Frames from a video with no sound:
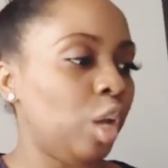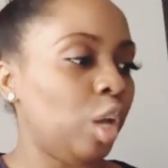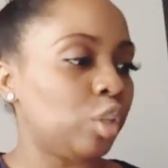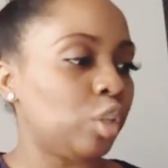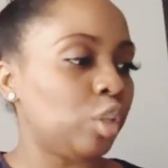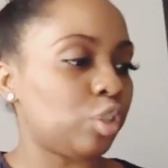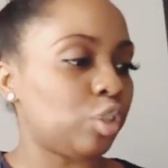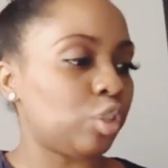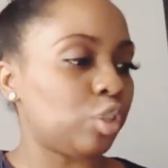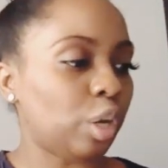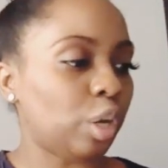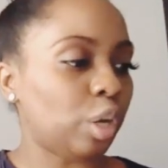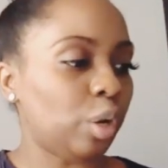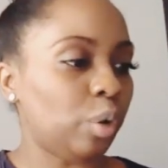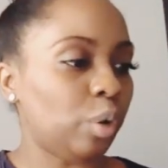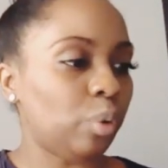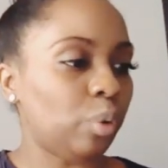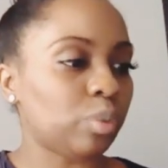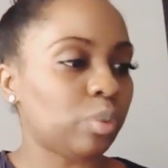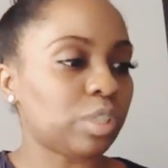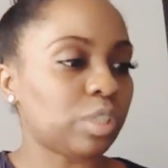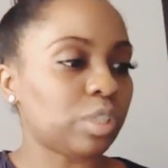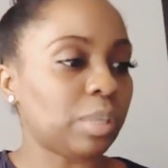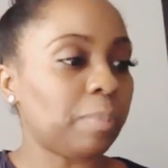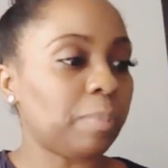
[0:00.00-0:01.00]
So
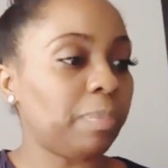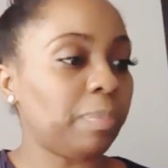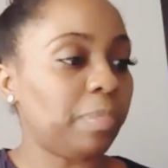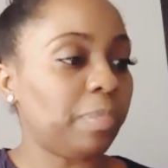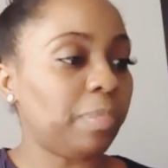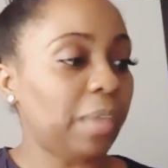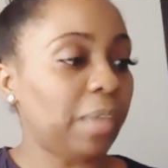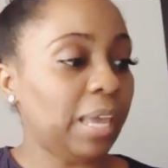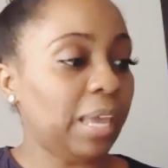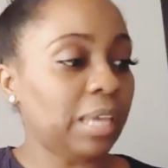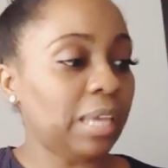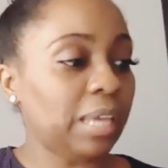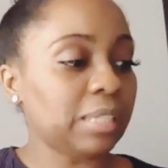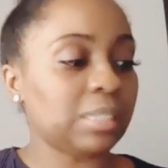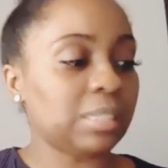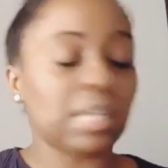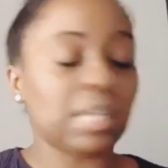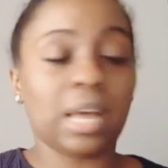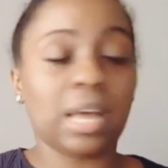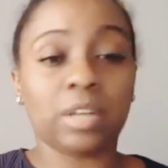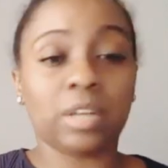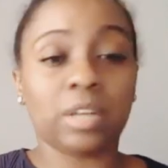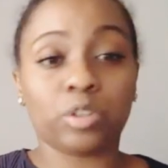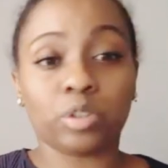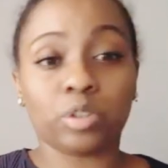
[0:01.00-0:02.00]
some things
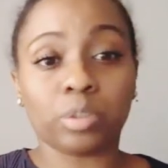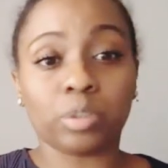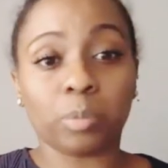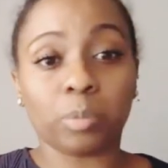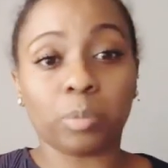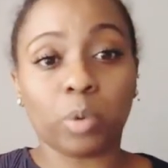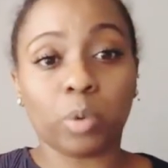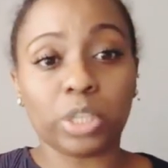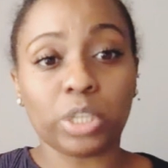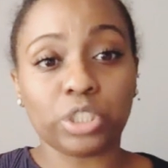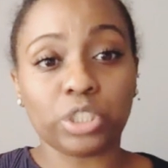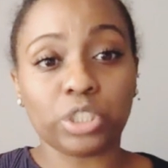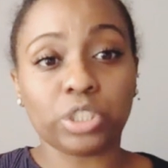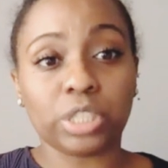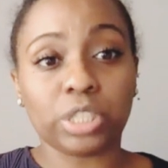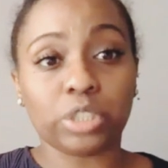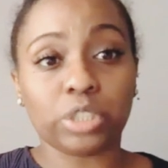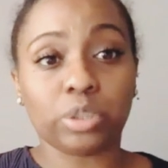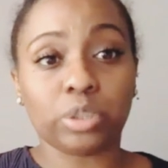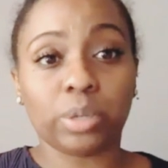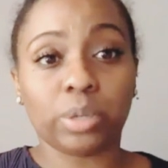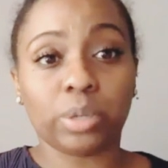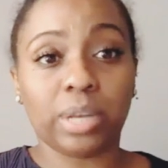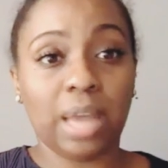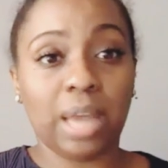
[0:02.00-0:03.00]
that, some questions
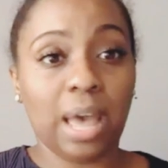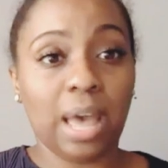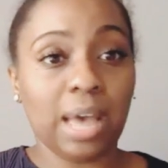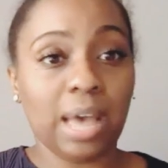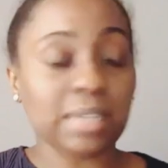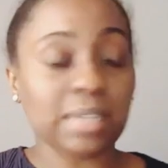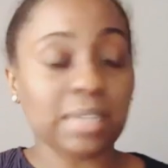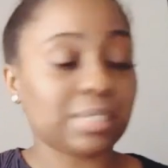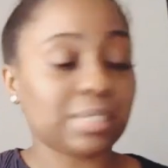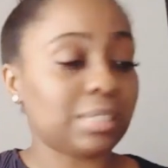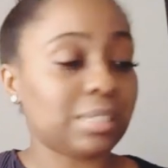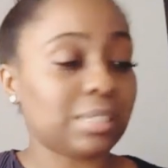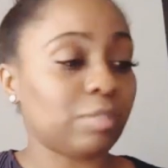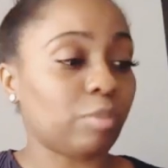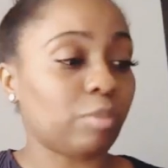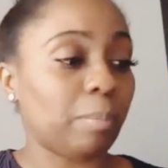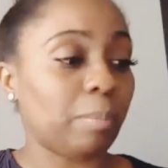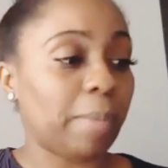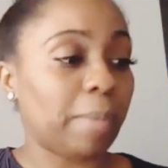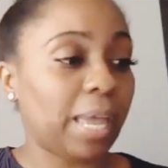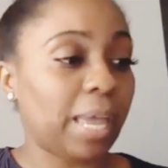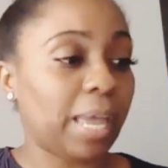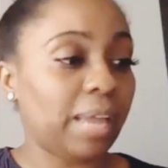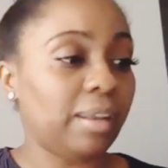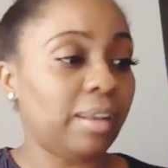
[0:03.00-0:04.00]
that you can ask to
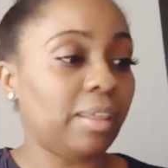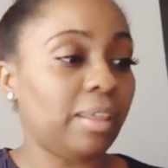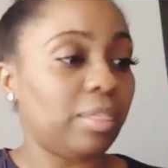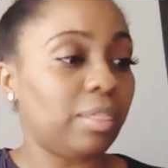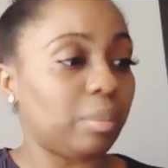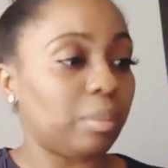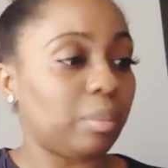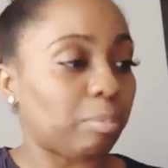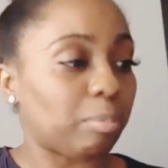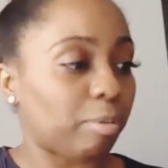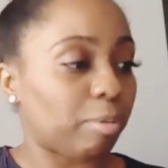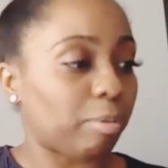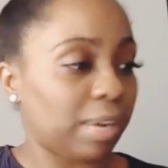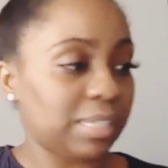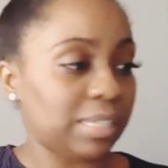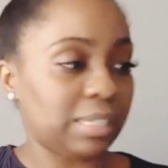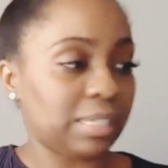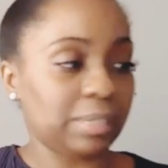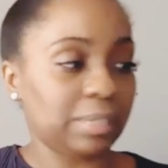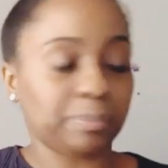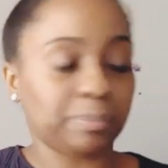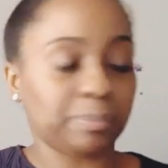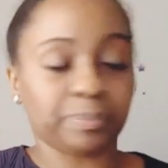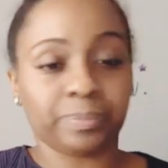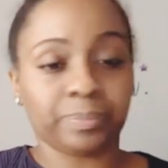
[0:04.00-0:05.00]
remain in the present,